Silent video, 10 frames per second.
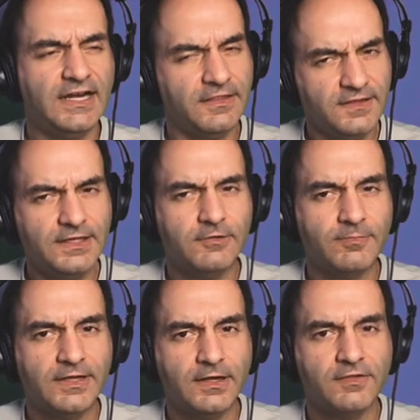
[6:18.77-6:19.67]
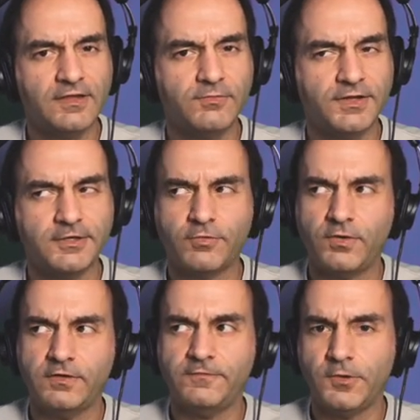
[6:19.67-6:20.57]
And I think it was because he really just
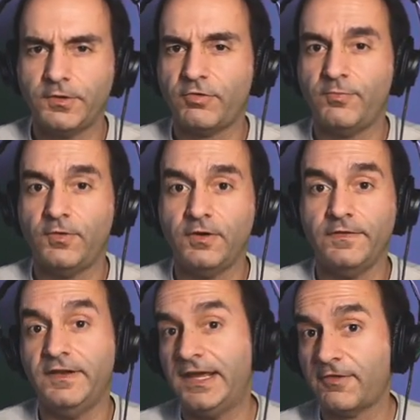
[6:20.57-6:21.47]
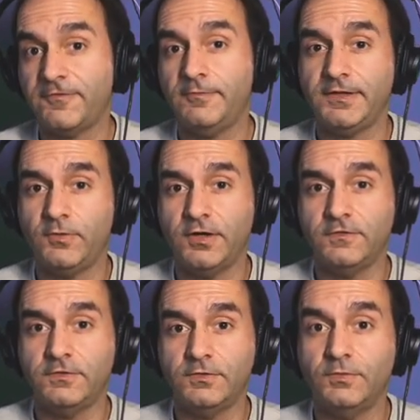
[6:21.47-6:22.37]
wanted to focus more on the next film that he wanted
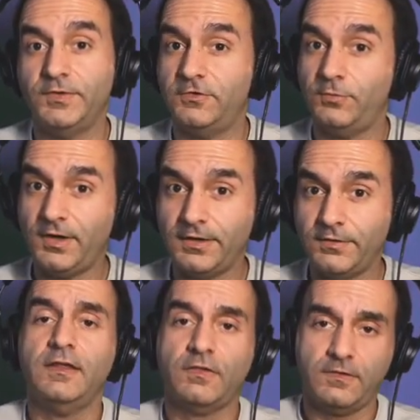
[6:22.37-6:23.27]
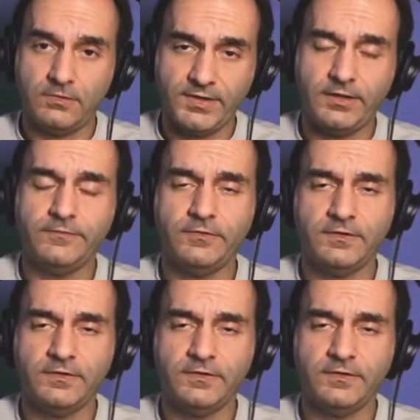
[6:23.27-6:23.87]
to do, which was Cinderella for